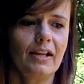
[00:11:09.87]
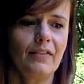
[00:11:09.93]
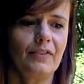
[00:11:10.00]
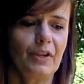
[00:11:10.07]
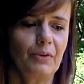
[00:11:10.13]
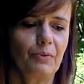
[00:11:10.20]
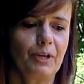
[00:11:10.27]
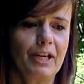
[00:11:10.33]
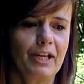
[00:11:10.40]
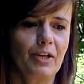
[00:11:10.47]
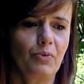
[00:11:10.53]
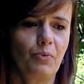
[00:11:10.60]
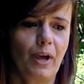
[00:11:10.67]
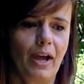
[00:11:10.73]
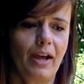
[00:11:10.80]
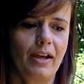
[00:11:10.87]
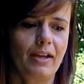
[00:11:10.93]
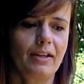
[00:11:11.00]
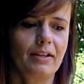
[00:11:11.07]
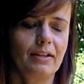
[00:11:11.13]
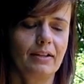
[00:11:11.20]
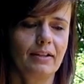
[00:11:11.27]
they're running
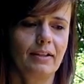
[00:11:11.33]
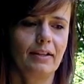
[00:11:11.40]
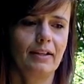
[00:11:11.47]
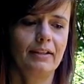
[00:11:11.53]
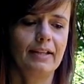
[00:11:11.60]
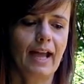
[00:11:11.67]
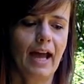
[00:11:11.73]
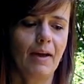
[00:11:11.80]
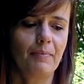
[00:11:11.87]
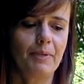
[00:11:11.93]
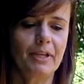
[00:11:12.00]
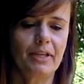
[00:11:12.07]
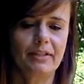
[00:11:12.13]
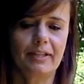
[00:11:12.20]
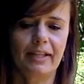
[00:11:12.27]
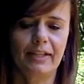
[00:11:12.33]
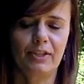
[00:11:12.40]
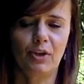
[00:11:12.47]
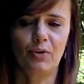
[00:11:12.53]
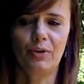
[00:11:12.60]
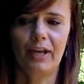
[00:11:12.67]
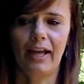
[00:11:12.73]
away not because they
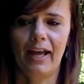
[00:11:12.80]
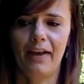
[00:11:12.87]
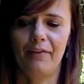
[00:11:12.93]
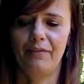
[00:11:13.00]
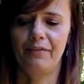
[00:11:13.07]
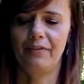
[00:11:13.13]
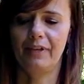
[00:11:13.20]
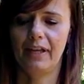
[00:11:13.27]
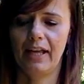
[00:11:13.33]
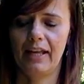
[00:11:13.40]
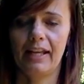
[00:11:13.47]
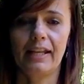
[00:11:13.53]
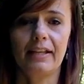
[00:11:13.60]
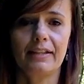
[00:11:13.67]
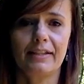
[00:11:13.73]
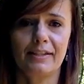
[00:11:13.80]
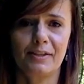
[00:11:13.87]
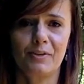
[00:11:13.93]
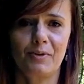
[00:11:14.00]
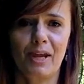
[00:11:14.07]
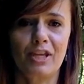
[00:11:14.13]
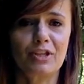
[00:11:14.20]
don't have any
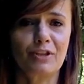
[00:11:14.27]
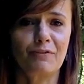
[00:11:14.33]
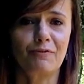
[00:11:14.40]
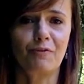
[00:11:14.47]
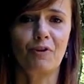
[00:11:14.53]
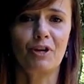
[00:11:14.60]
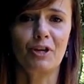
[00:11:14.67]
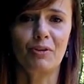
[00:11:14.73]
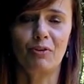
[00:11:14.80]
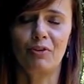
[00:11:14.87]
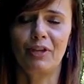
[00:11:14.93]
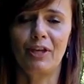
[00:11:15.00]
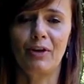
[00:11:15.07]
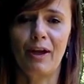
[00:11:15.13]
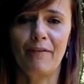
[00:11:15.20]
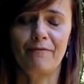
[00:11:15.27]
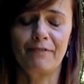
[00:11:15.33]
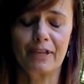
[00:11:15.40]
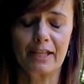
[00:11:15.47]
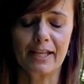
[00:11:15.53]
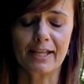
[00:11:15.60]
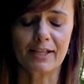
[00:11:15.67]
consideration for you or they don't have
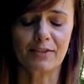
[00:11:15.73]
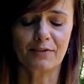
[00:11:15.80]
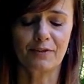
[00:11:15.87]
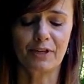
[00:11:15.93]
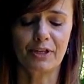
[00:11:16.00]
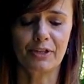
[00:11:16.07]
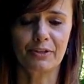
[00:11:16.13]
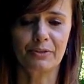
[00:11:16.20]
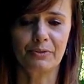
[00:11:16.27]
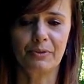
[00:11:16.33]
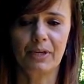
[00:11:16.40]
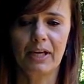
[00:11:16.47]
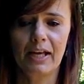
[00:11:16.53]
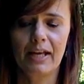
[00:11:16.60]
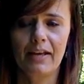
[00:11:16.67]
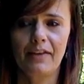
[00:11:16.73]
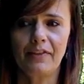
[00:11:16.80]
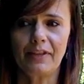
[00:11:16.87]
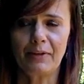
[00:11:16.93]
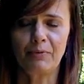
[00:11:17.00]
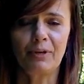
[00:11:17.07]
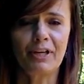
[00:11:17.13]
feelings for you.
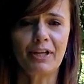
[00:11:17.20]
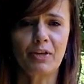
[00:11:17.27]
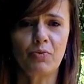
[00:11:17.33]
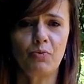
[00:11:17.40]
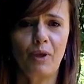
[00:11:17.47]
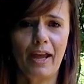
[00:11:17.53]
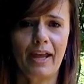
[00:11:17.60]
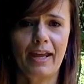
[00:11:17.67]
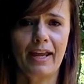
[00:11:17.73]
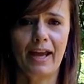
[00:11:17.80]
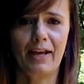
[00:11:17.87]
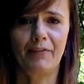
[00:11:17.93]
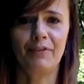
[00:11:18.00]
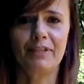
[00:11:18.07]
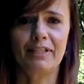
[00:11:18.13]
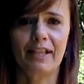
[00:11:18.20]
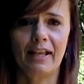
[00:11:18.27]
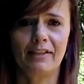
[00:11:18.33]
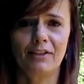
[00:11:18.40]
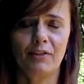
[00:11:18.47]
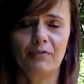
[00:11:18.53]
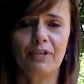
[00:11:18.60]
They're running away out of a
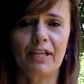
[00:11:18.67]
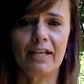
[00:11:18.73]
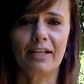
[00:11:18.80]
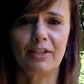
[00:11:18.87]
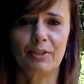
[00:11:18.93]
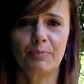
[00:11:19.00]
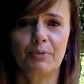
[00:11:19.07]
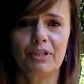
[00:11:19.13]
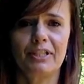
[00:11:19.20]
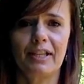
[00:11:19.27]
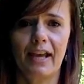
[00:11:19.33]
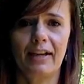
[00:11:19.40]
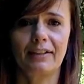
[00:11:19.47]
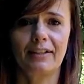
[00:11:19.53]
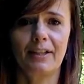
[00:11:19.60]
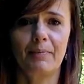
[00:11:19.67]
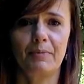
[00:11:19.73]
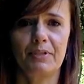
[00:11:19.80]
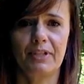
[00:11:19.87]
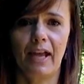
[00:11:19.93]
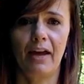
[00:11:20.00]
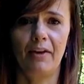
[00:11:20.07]
sense of needing to protect
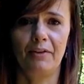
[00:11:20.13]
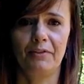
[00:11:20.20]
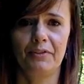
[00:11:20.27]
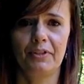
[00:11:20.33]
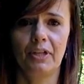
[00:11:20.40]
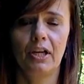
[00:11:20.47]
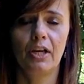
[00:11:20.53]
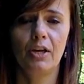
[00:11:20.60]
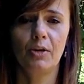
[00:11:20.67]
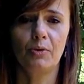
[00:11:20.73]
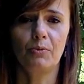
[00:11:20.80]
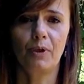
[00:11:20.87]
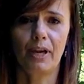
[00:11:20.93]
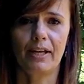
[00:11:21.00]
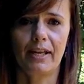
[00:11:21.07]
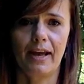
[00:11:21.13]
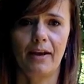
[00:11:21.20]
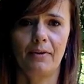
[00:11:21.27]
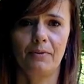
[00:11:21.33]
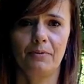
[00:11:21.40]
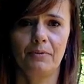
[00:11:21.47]
themselves right now.